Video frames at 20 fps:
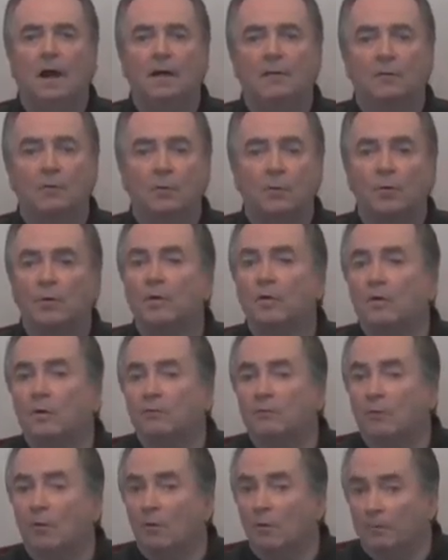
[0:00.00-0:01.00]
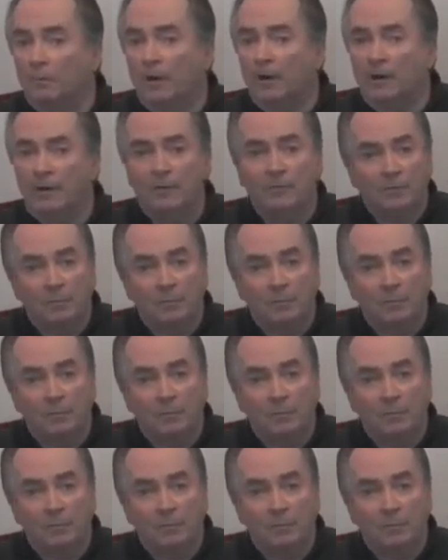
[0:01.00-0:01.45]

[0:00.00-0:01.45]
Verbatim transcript: and the word for obey,